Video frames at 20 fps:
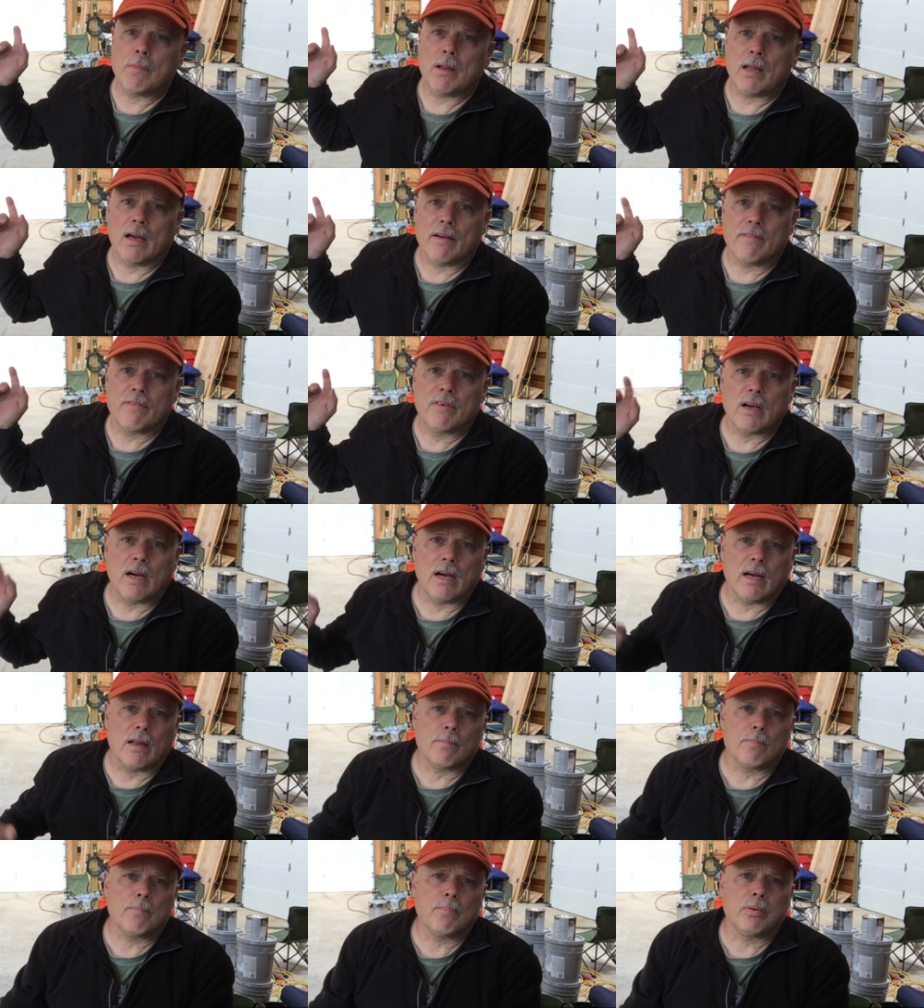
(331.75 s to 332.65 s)
me, I've
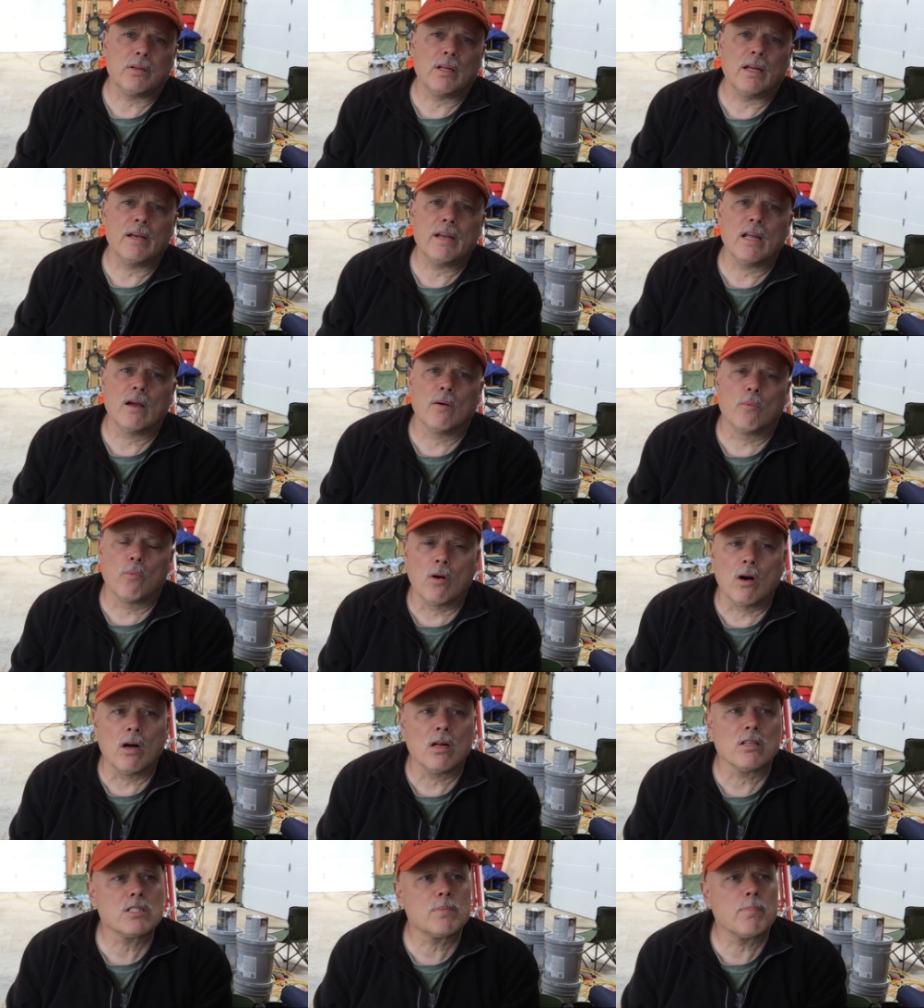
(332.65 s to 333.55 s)
got plenty of
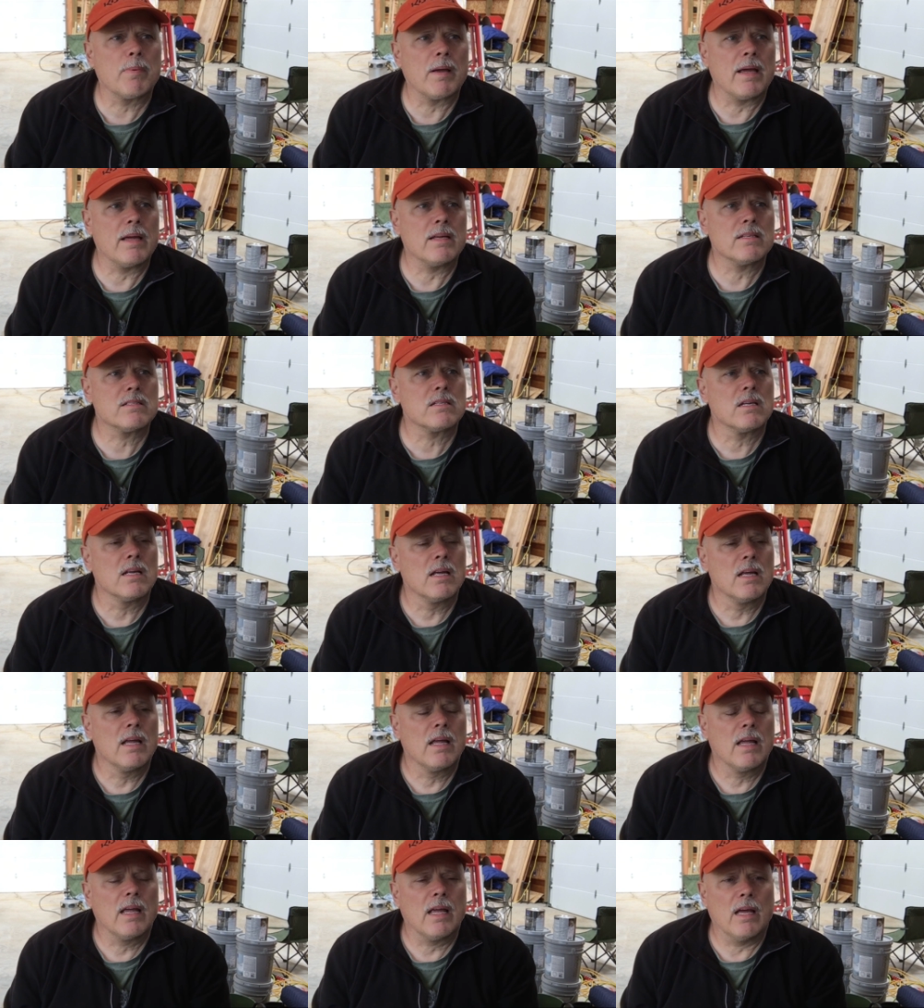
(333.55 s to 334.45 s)
wall space
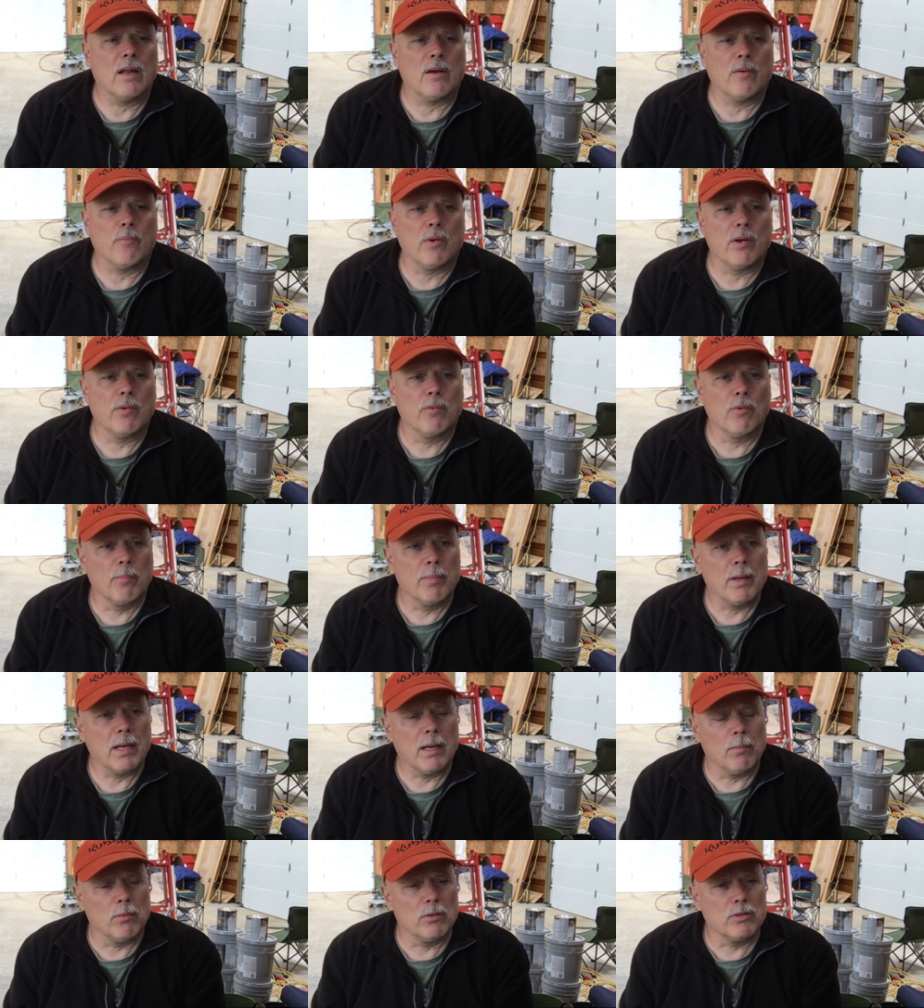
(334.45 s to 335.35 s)
and we will
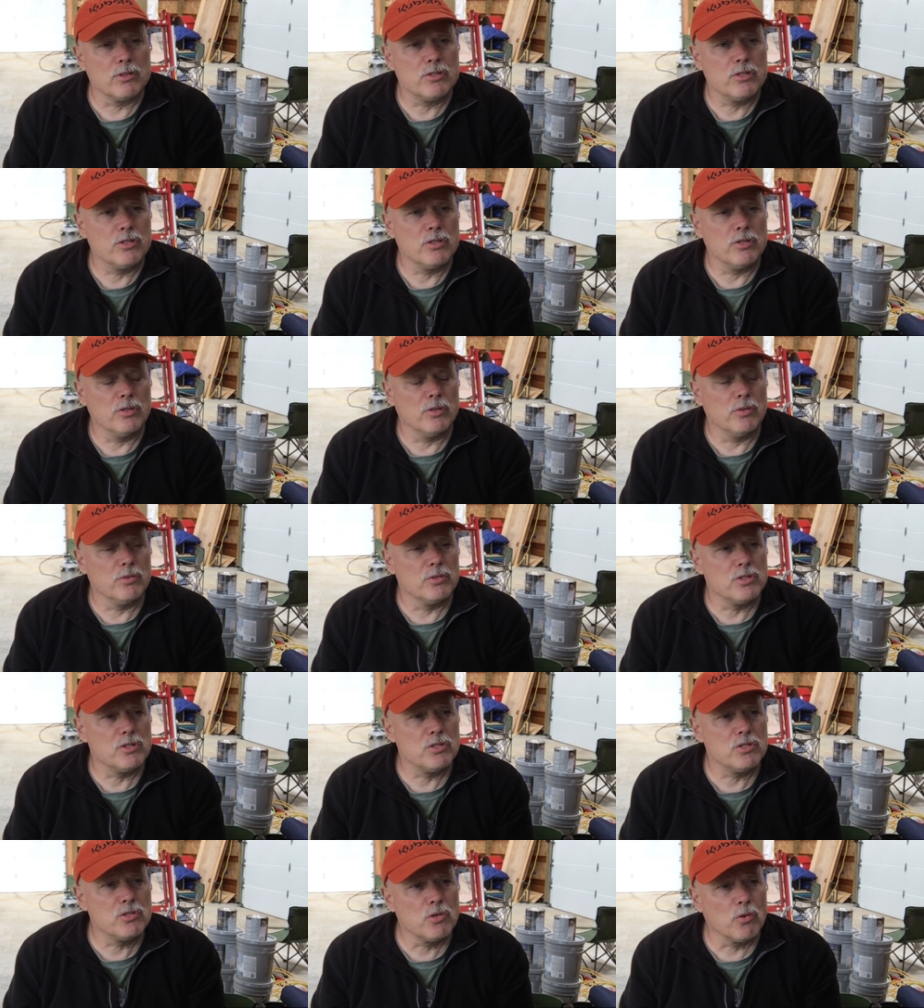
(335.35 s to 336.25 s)
be able to
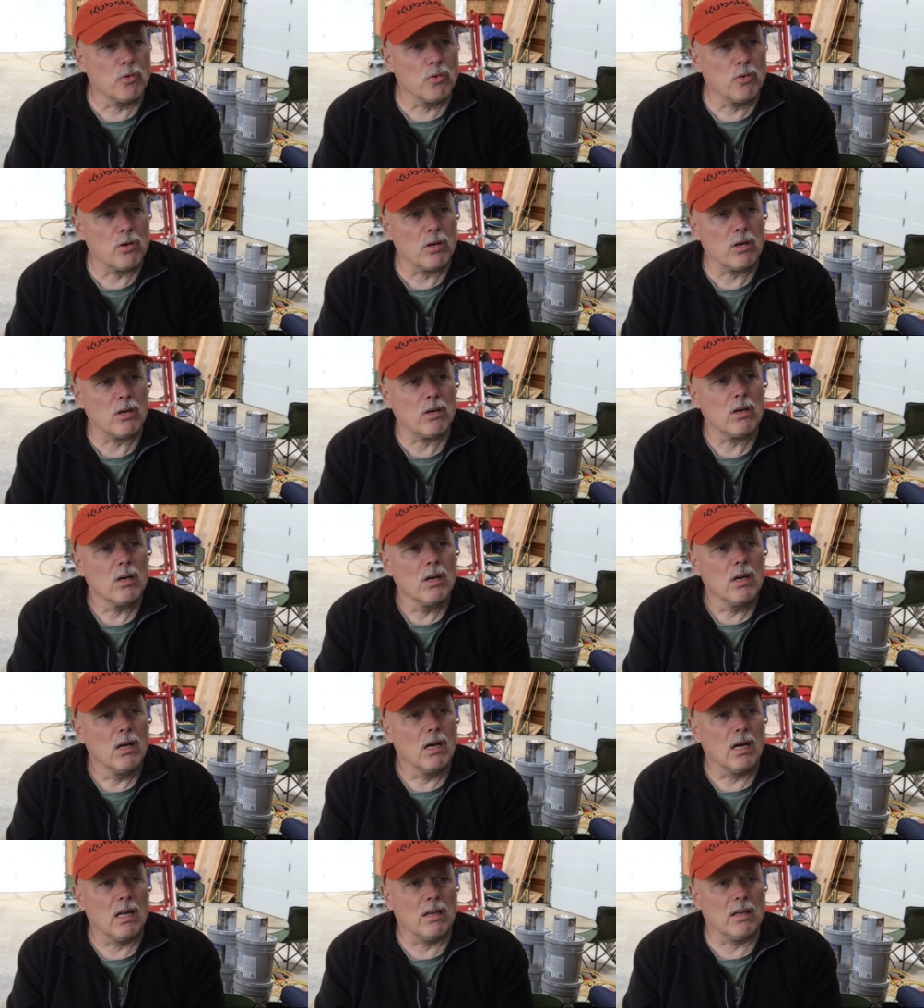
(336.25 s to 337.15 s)
store
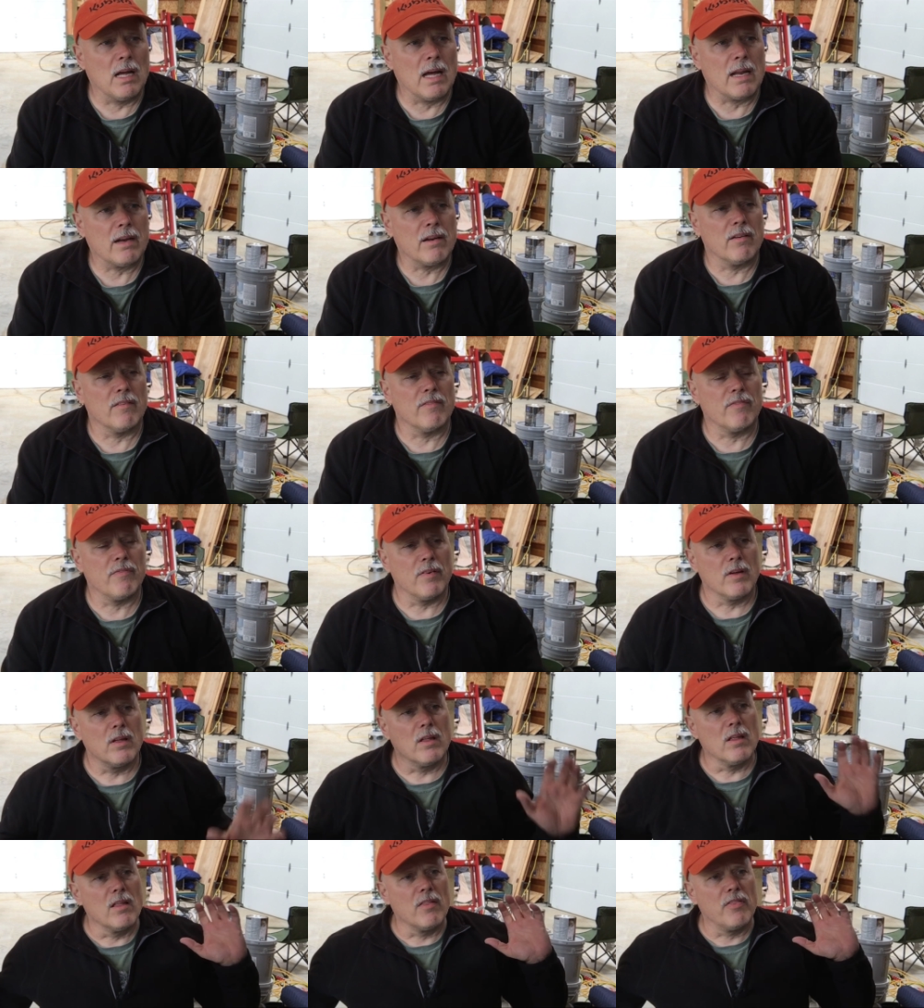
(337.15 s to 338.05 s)
a lot of
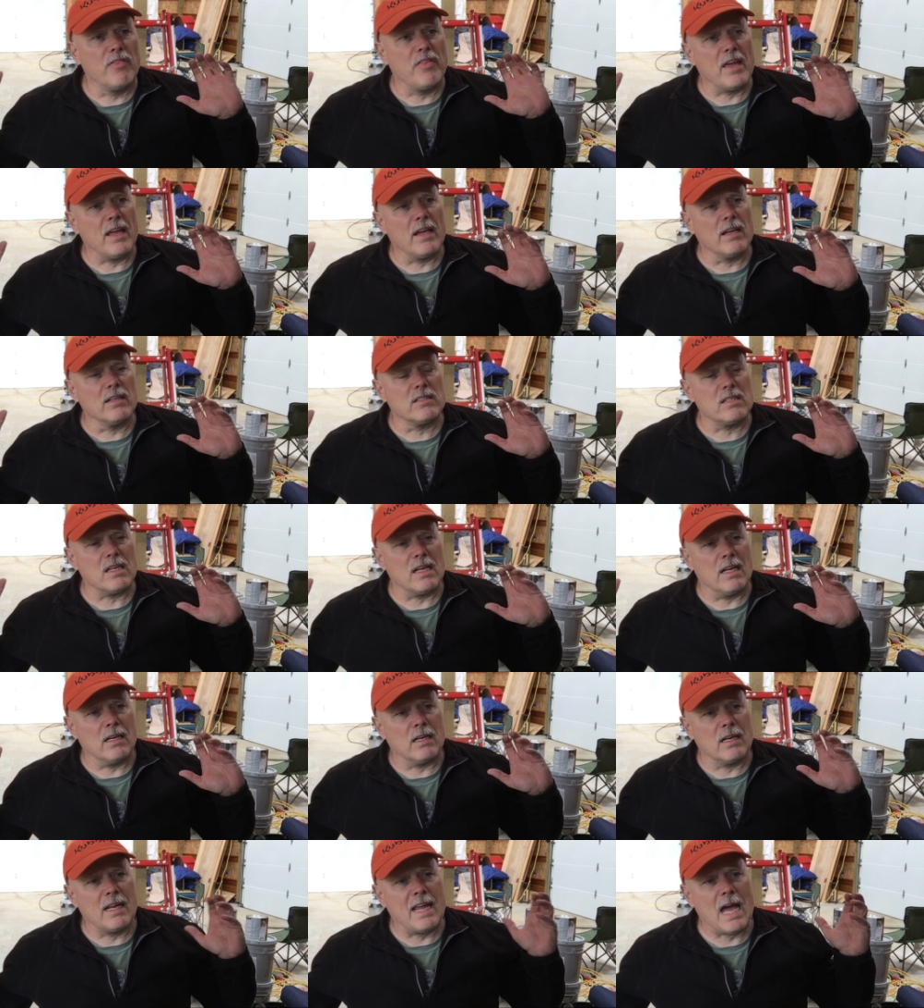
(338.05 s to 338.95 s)
things
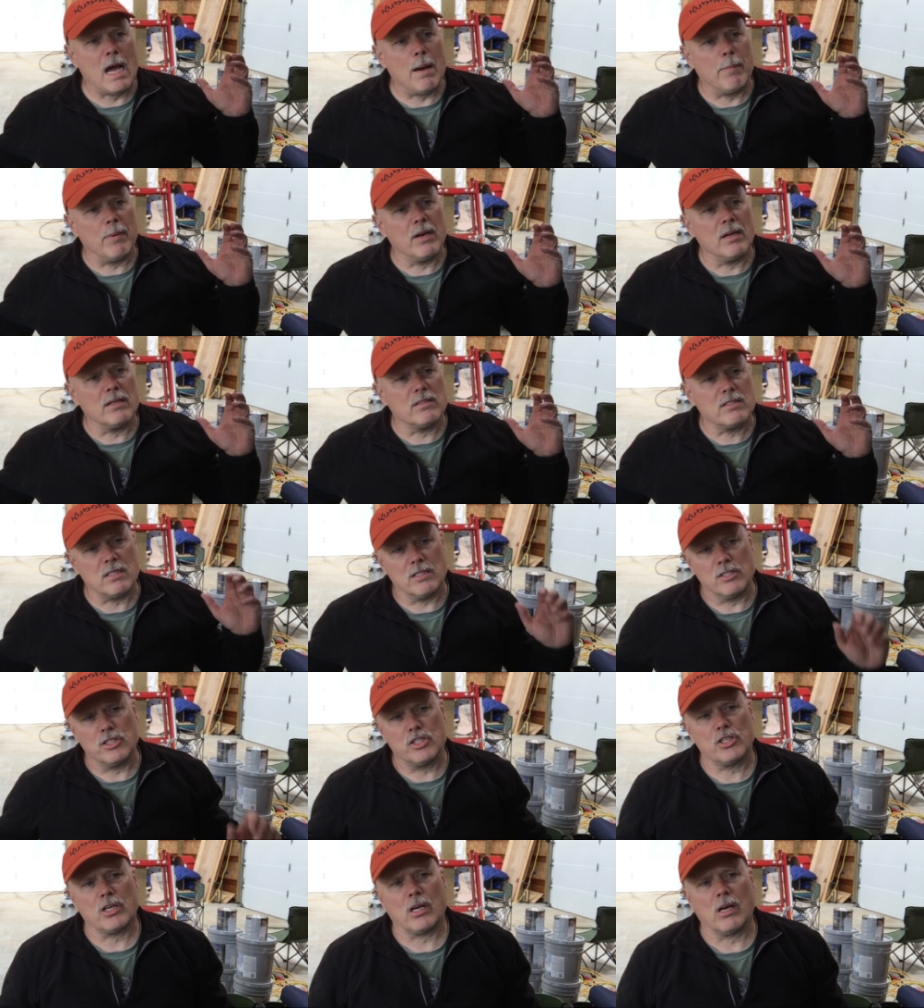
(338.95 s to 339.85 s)
in cabinets
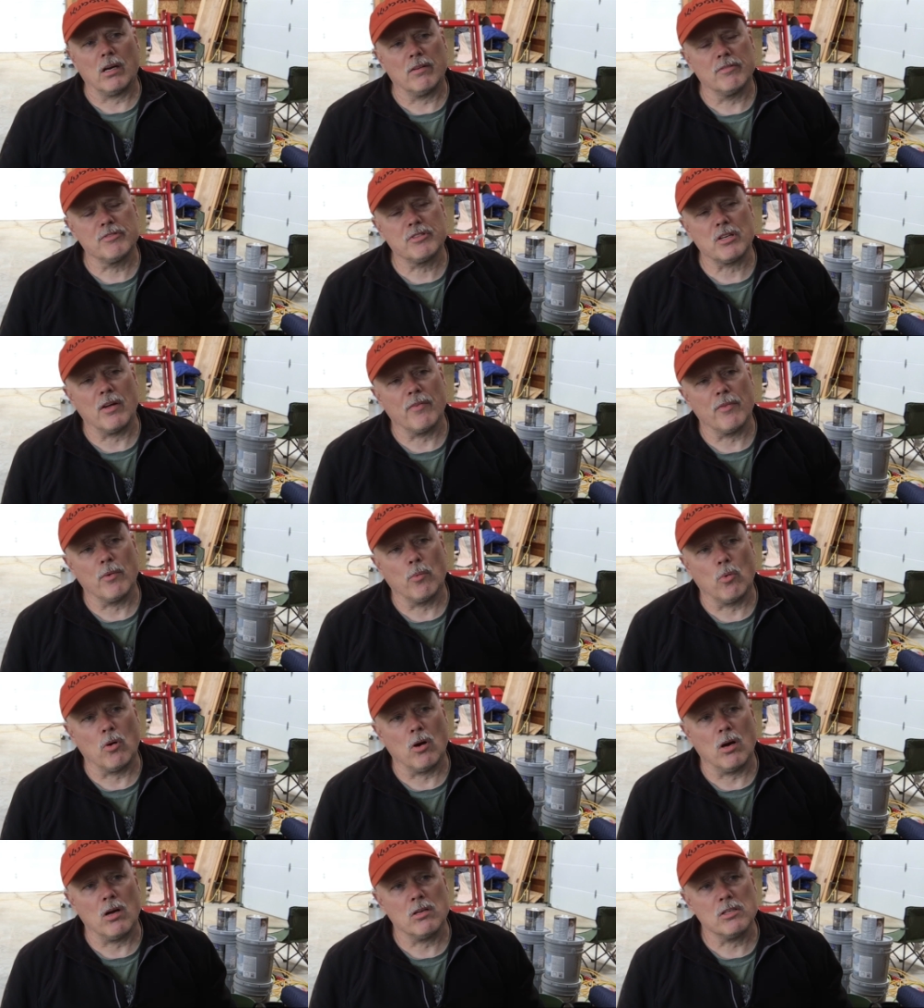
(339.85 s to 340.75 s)
and shelves on the
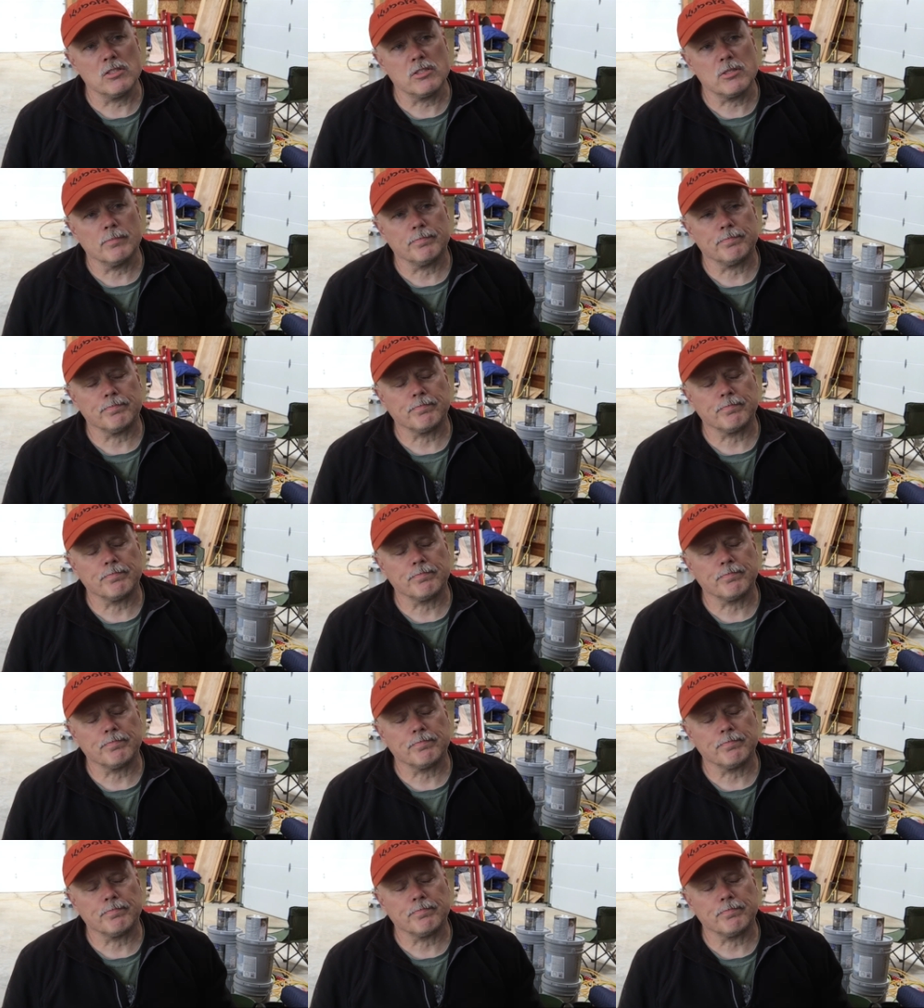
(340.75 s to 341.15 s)
walls.